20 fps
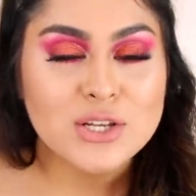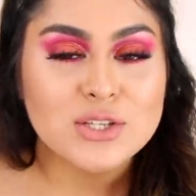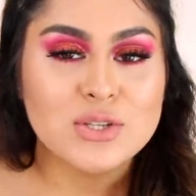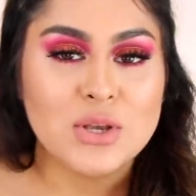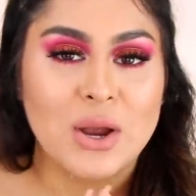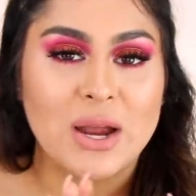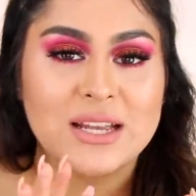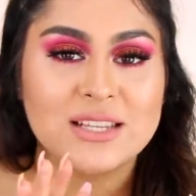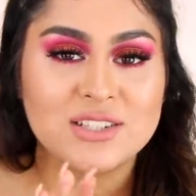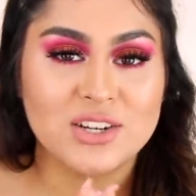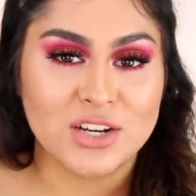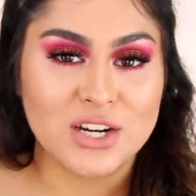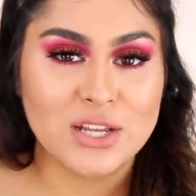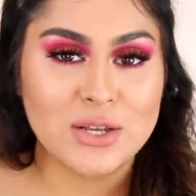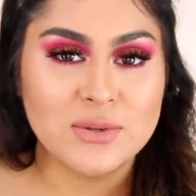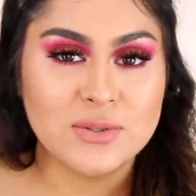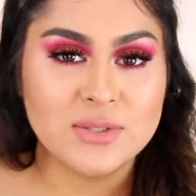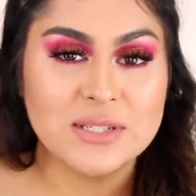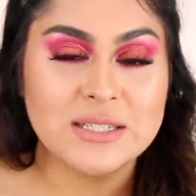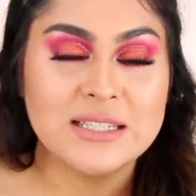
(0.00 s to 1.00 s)
So I
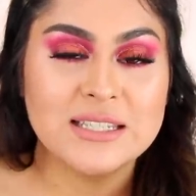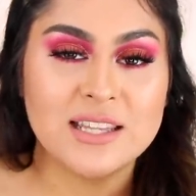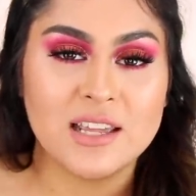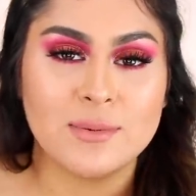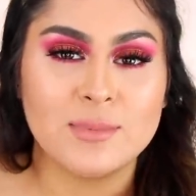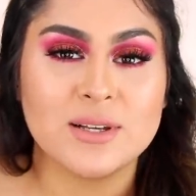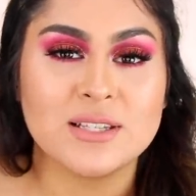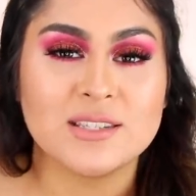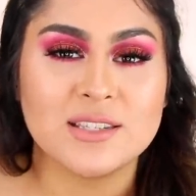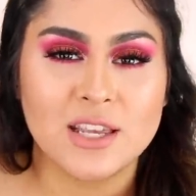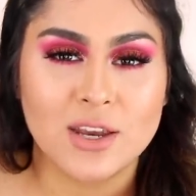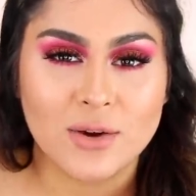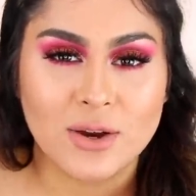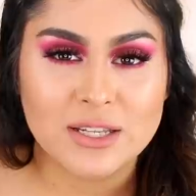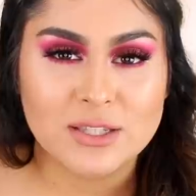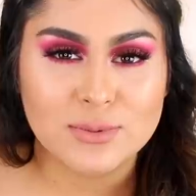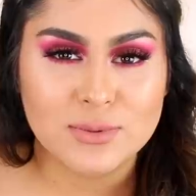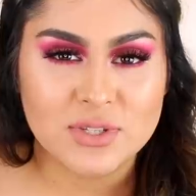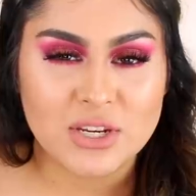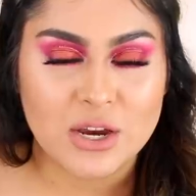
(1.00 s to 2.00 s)
started using Cinema
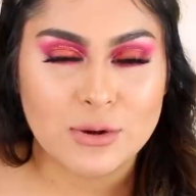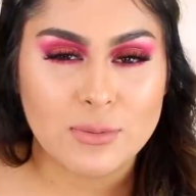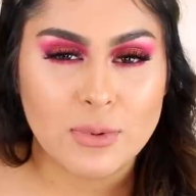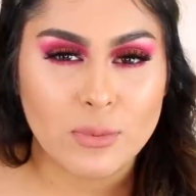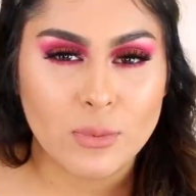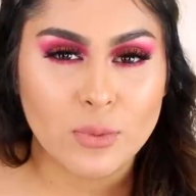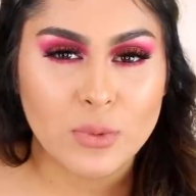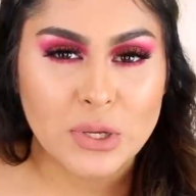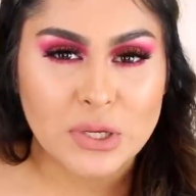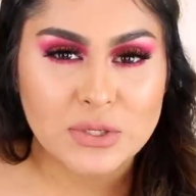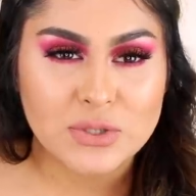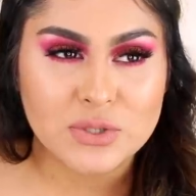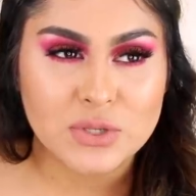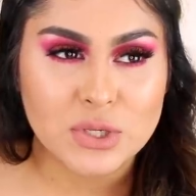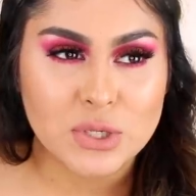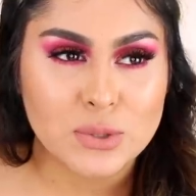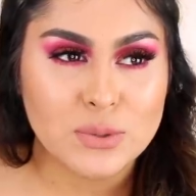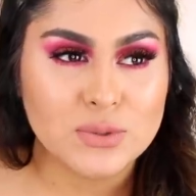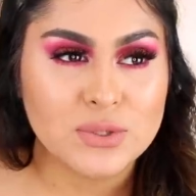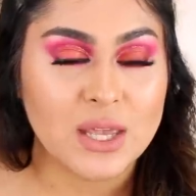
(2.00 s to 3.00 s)
Secret, which I remember we used
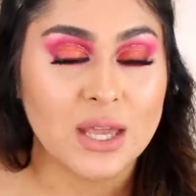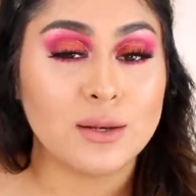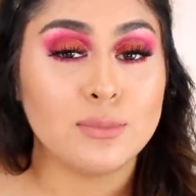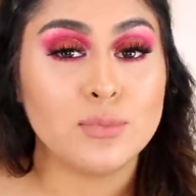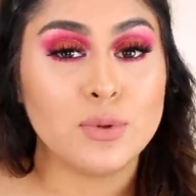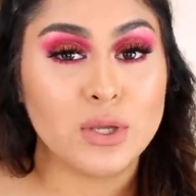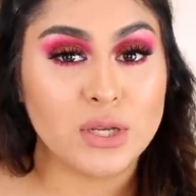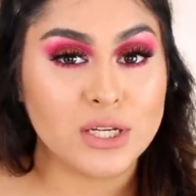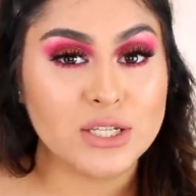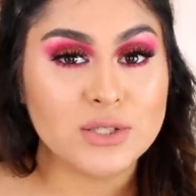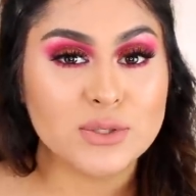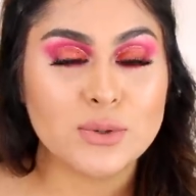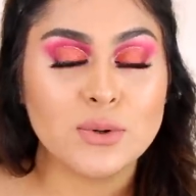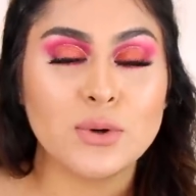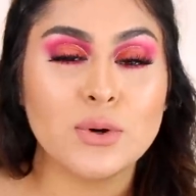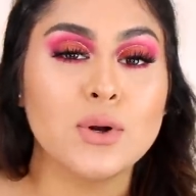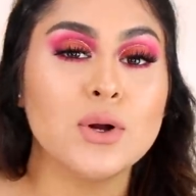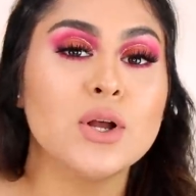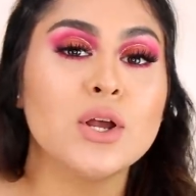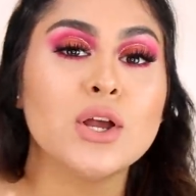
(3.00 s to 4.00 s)
to use in beauty
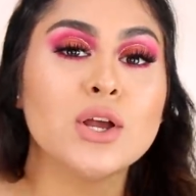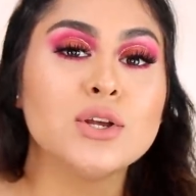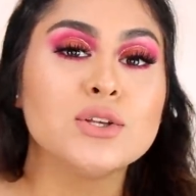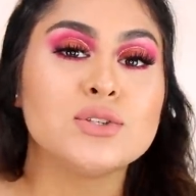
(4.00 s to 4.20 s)
school.